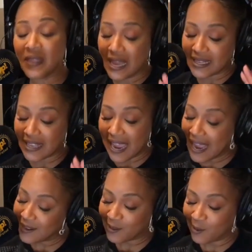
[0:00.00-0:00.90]
that his
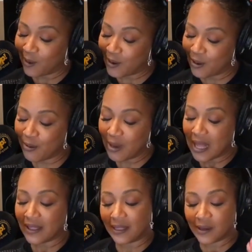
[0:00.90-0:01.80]
hand is on you,
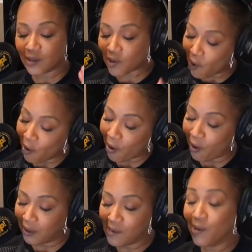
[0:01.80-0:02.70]
that there's a
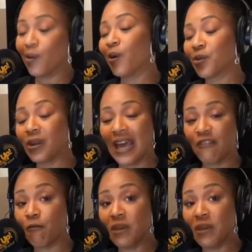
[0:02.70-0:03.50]
call on your life.